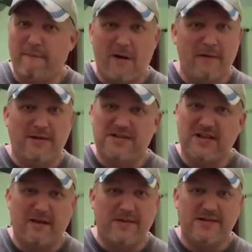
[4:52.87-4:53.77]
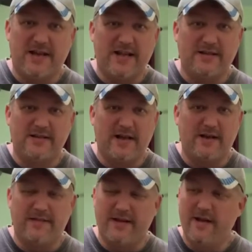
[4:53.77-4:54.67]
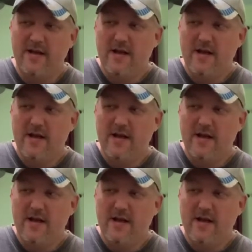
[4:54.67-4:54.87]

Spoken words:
probably sick of me saying this kind of thing.